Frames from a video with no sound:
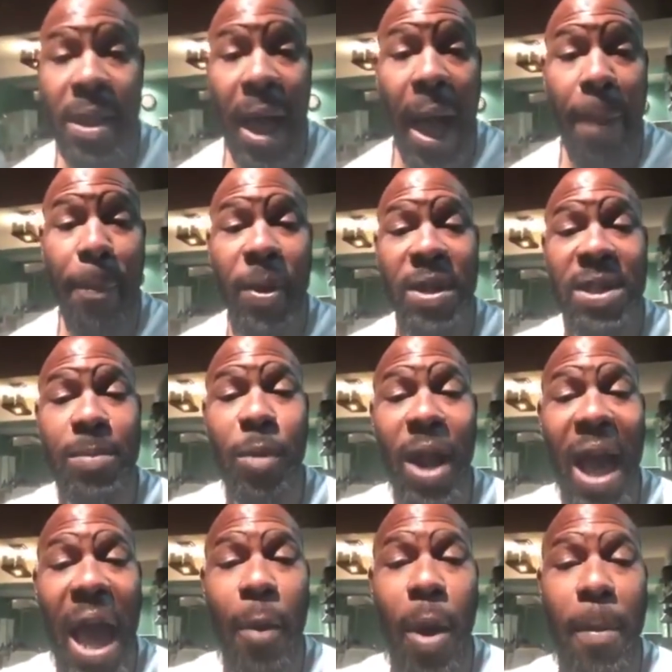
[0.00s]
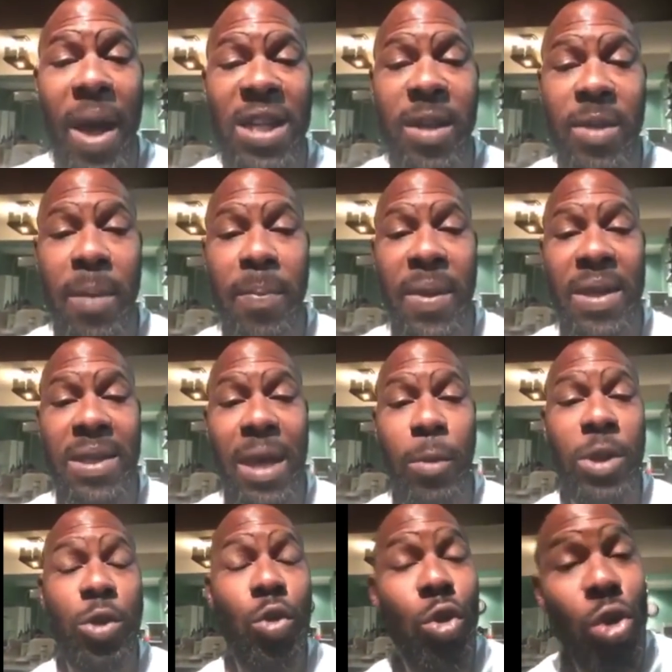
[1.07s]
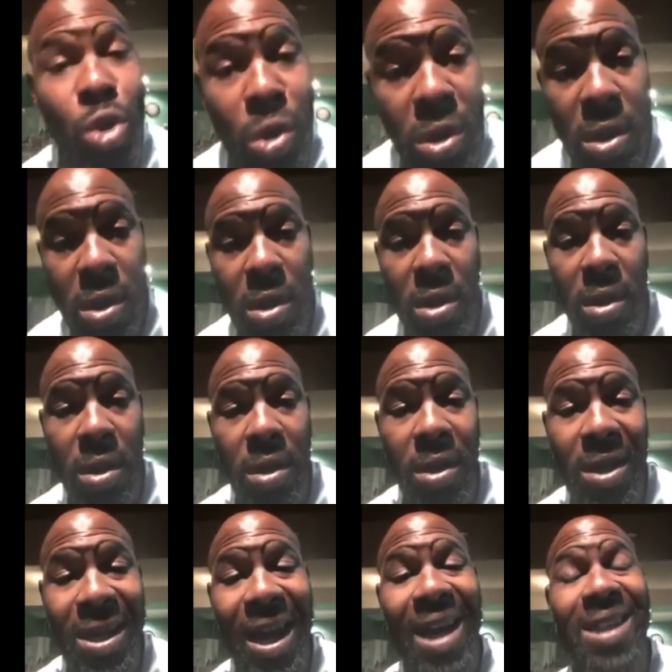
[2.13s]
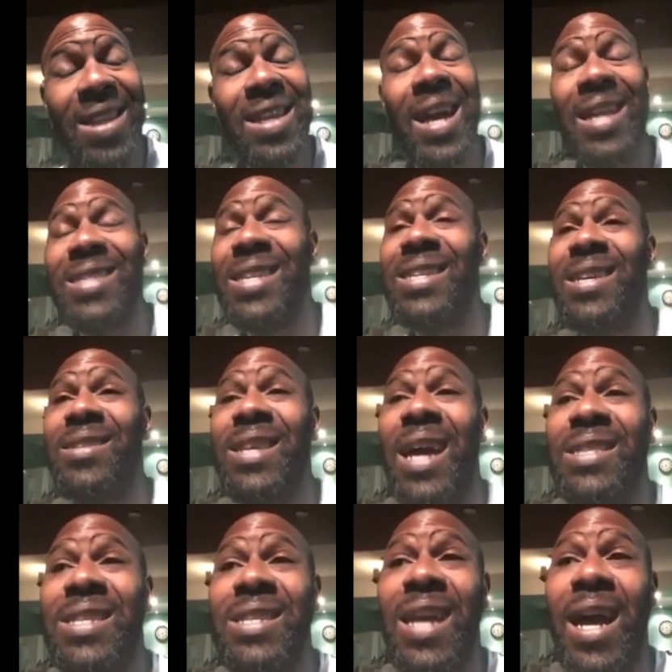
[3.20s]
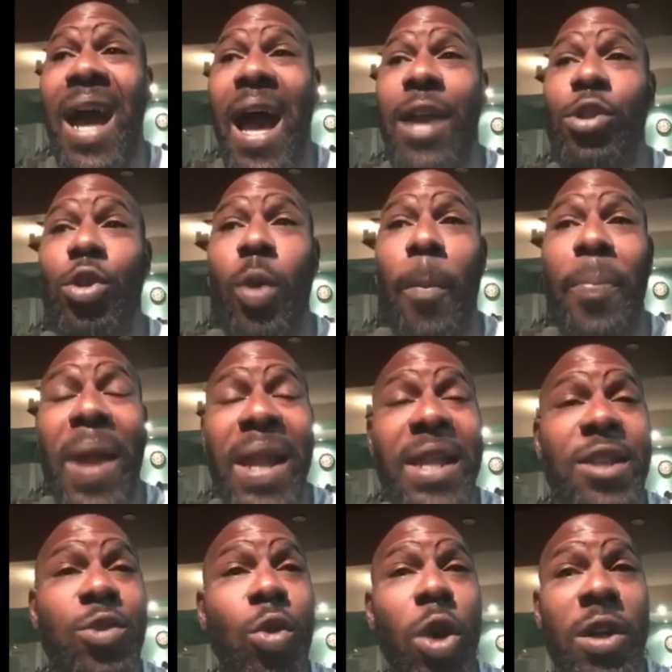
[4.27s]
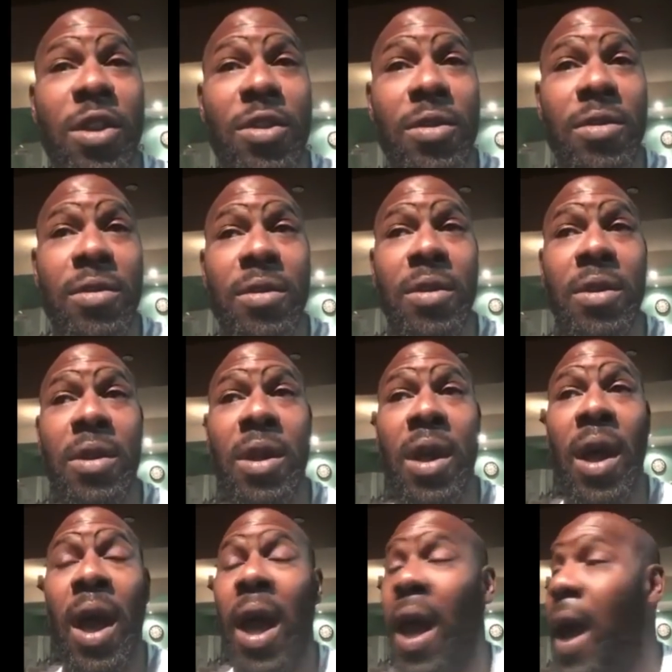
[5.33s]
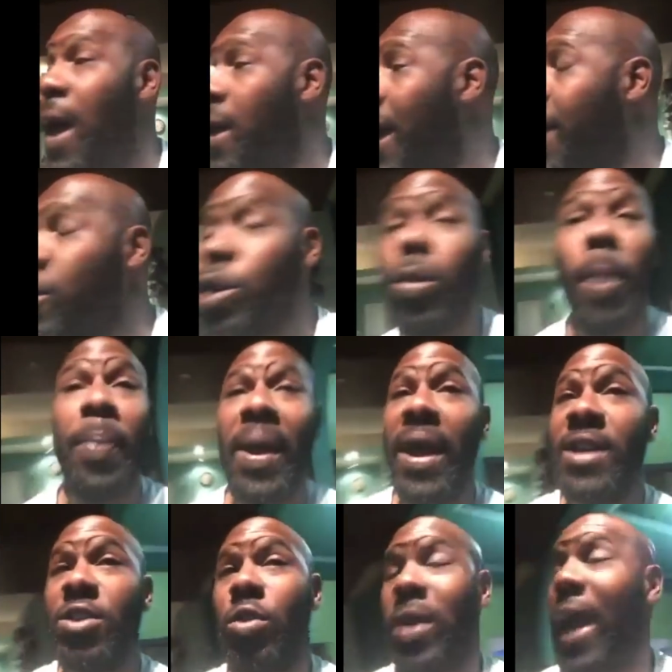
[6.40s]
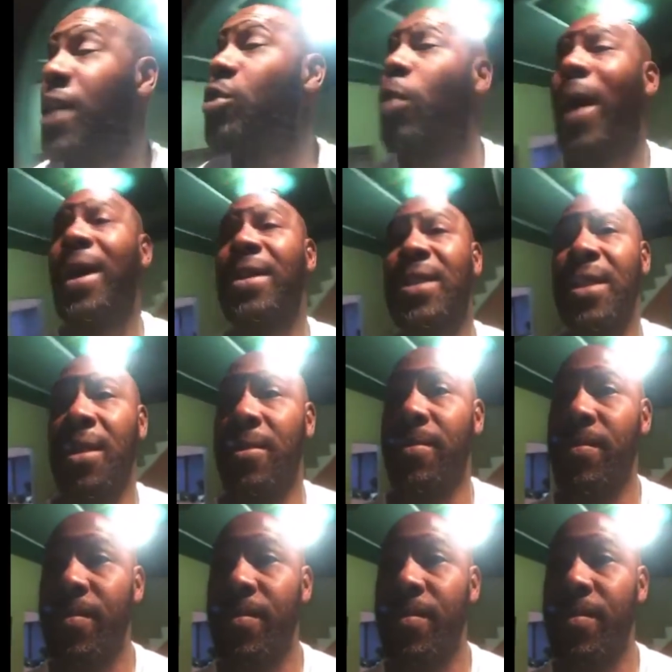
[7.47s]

A person bought Iowa mash up the place. With who? Candy, I think I don't know what planet you're on, you know. I don't know what planet you're on. I know I see.